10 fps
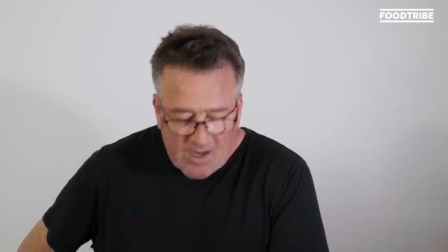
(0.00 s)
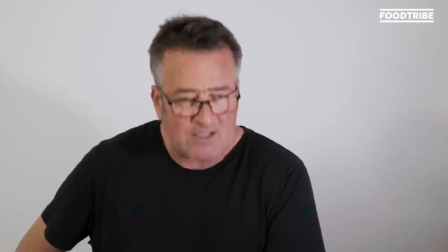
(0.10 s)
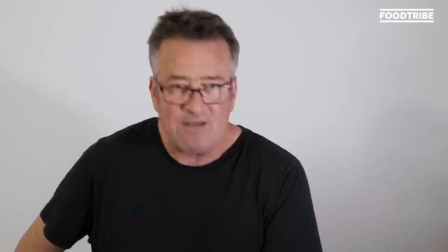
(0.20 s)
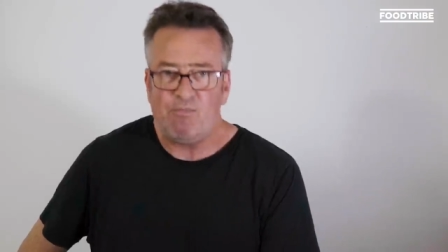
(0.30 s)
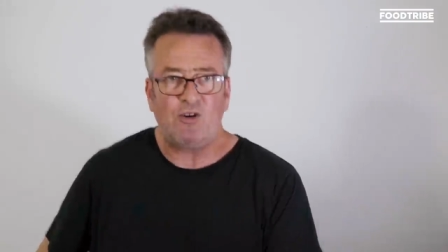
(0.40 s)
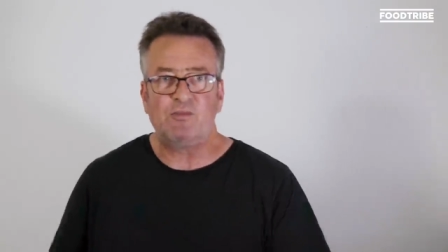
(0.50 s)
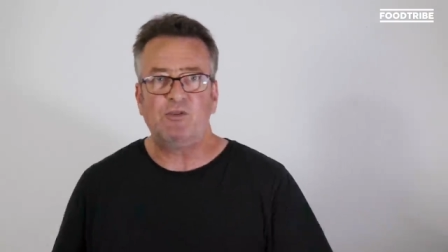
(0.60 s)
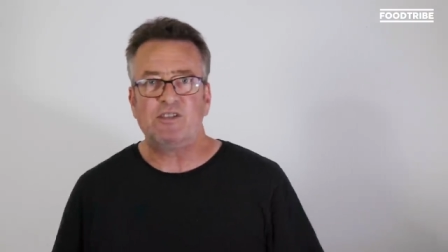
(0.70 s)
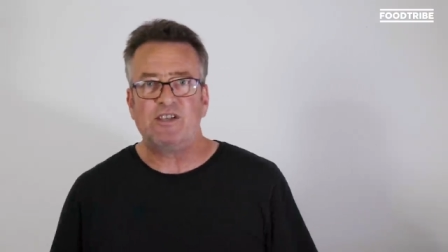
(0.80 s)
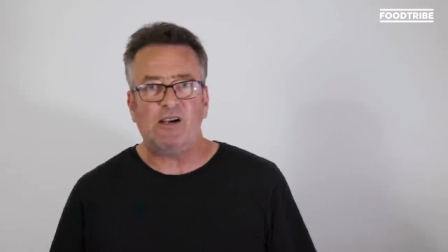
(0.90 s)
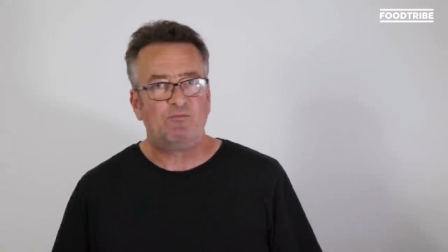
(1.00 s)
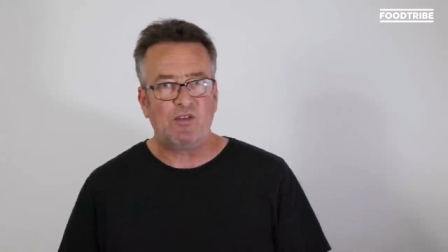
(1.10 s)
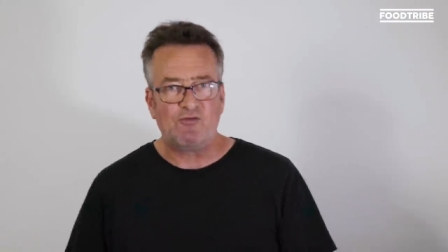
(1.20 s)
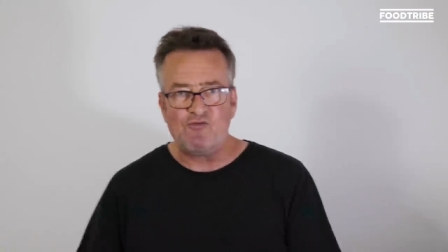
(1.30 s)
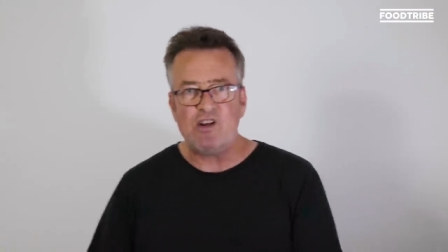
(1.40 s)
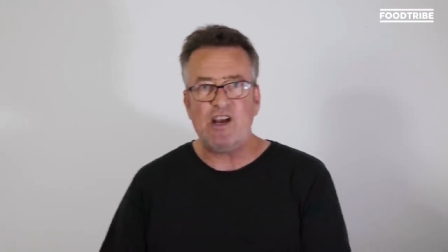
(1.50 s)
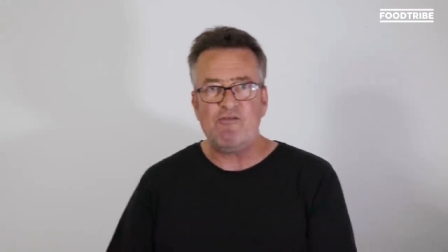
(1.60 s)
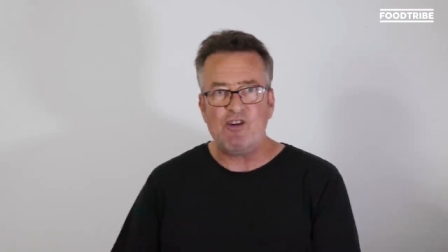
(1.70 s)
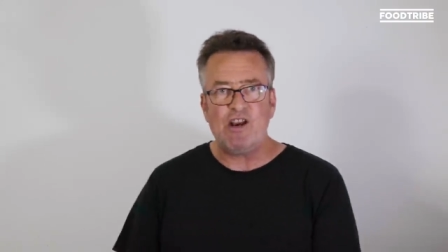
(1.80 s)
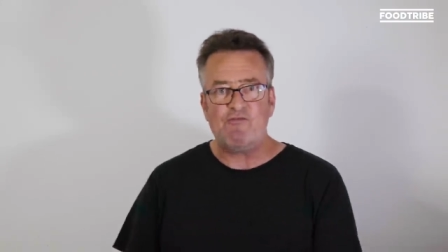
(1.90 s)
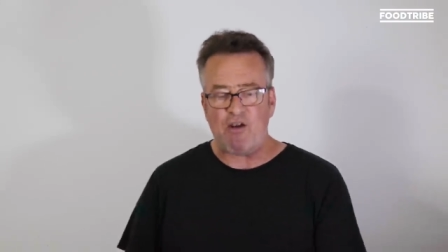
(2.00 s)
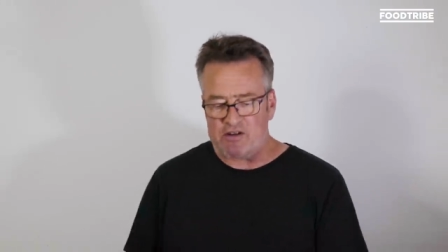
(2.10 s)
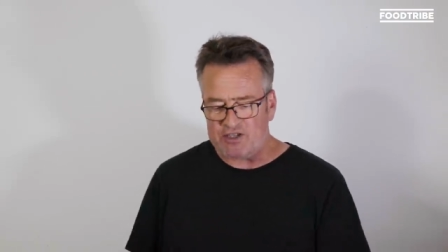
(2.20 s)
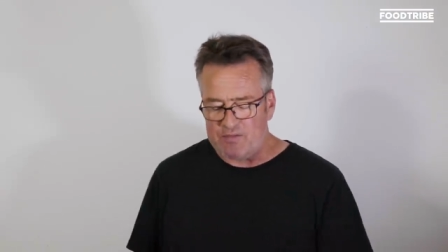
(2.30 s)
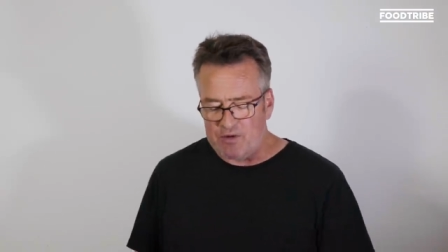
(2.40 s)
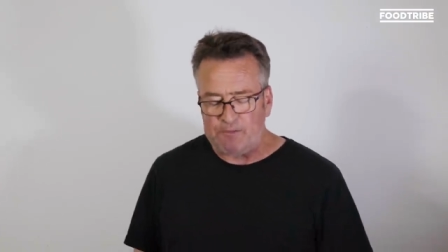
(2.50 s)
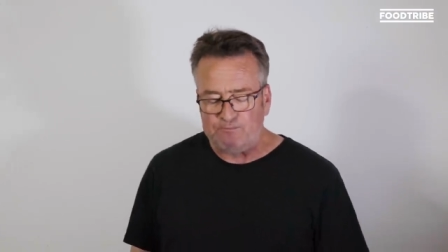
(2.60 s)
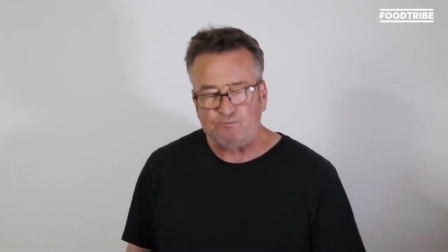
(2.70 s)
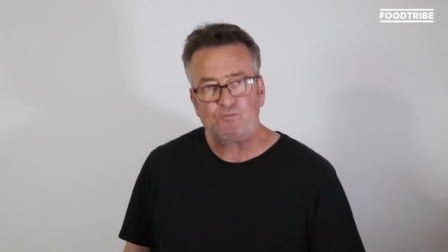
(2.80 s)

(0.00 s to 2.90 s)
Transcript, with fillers: It's impossible to tell. It's really, really very similar.